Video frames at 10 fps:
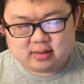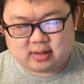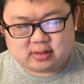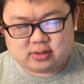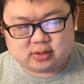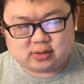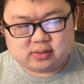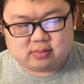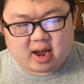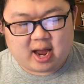It's just
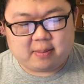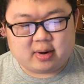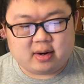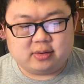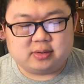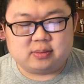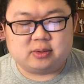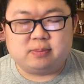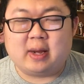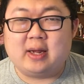eyebrows and
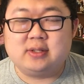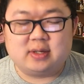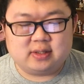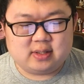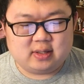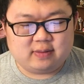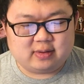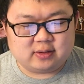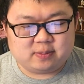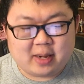spikes on its head. In
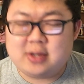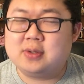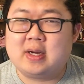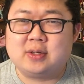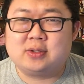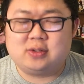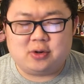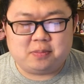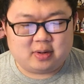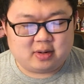fact, the spikes look kind of
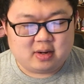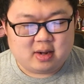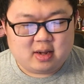stupid.